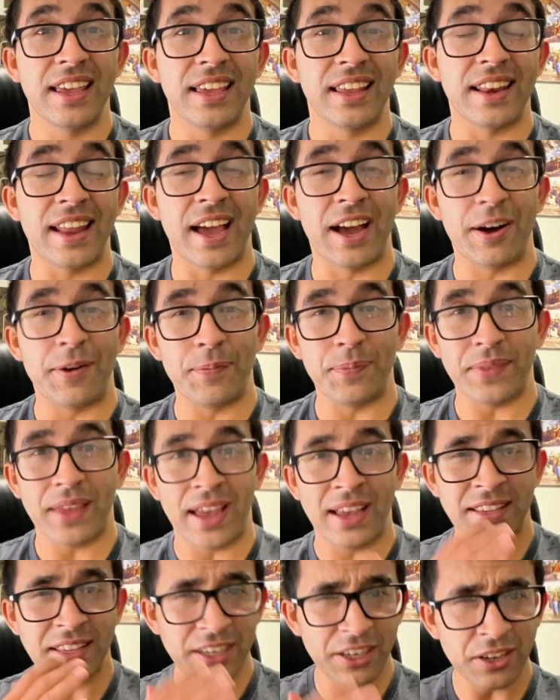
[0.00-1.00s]
Now,
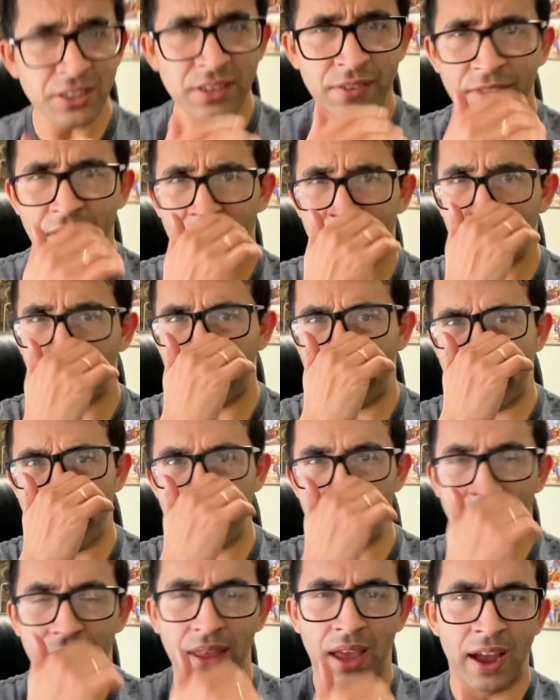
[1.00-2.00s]
as the years have gone
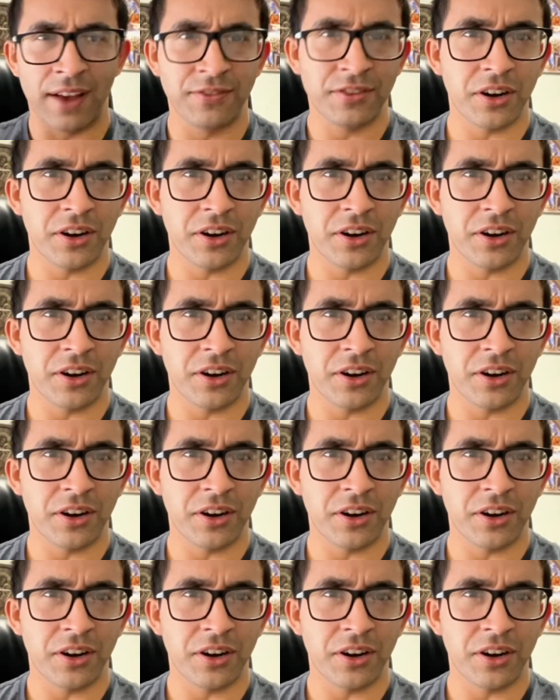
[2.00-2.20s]
by, I've